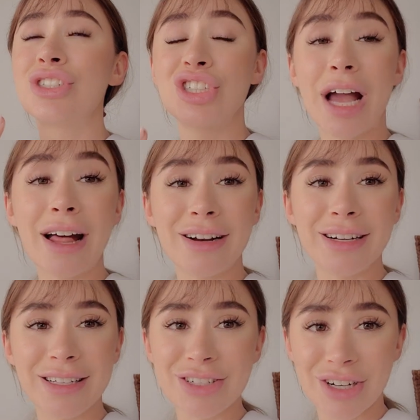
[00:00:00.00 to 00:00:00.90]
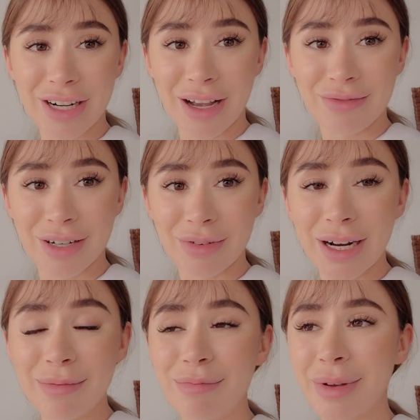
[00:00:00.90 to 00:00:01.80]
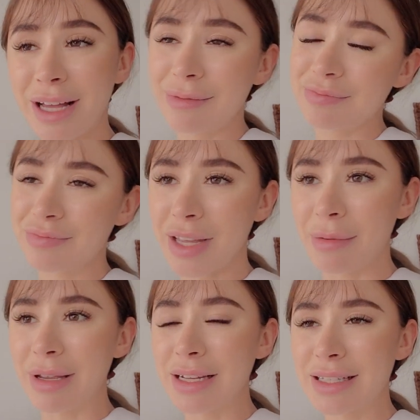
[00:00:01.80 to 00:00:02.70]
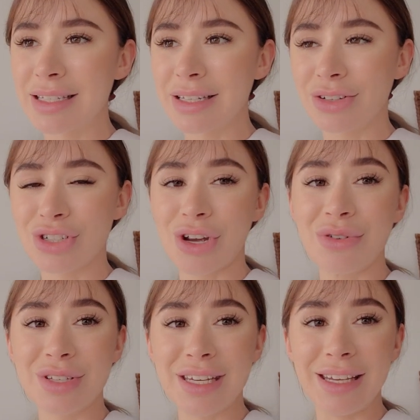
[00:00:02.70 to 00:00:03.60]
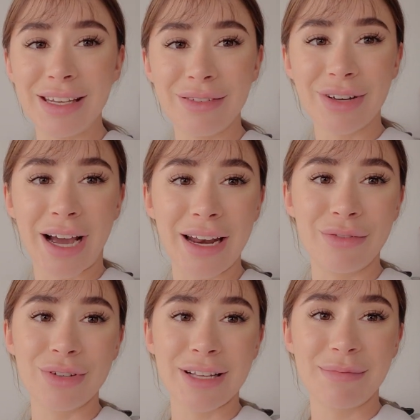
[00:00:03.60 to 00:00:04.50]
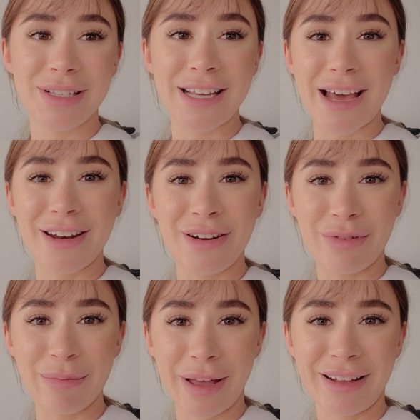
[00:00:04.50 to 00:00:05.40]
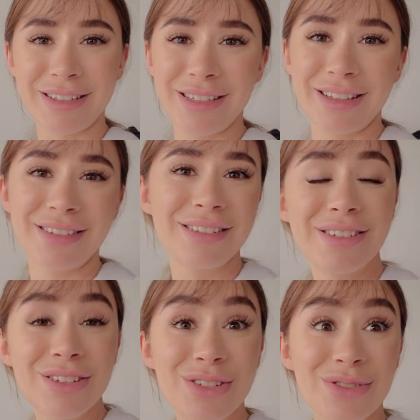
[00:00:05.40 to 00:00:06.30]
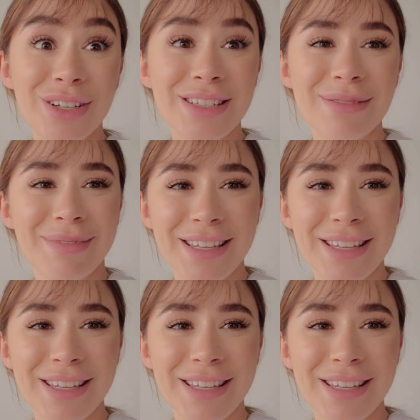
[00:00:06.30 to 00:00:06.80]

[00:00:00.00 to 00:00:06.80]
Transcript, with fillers: shattered and dirt everywhere, but I mean, it still shows he kind of was upset and rebelled and destroyed some